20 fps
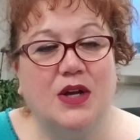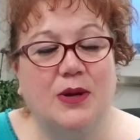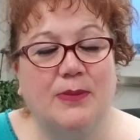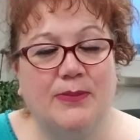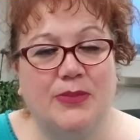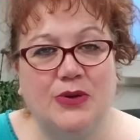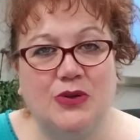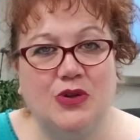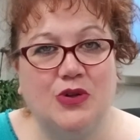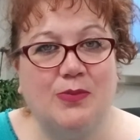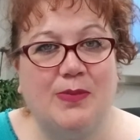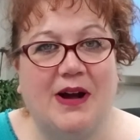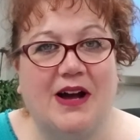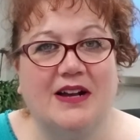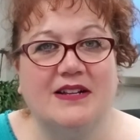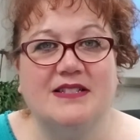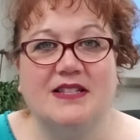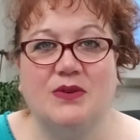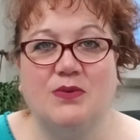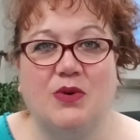Bulu
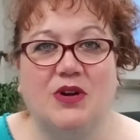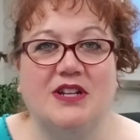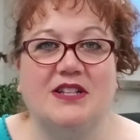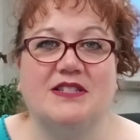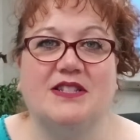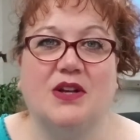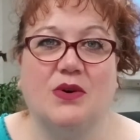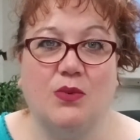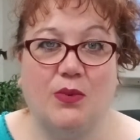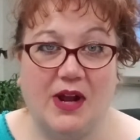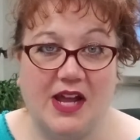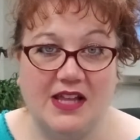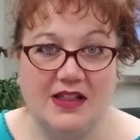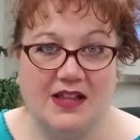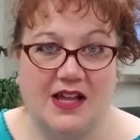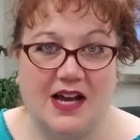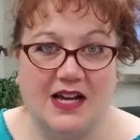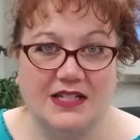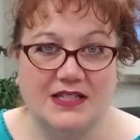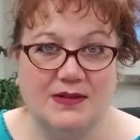Box and one is their Weight
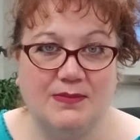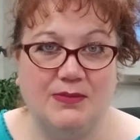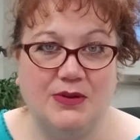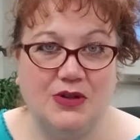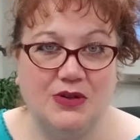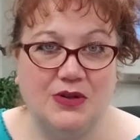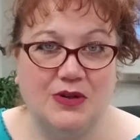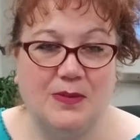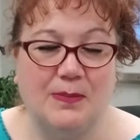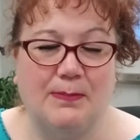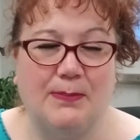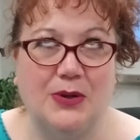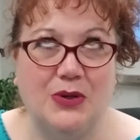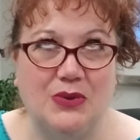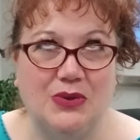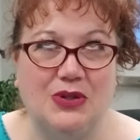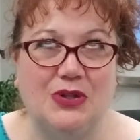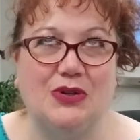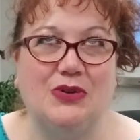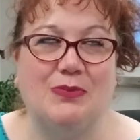Loss
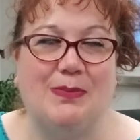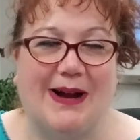Bulu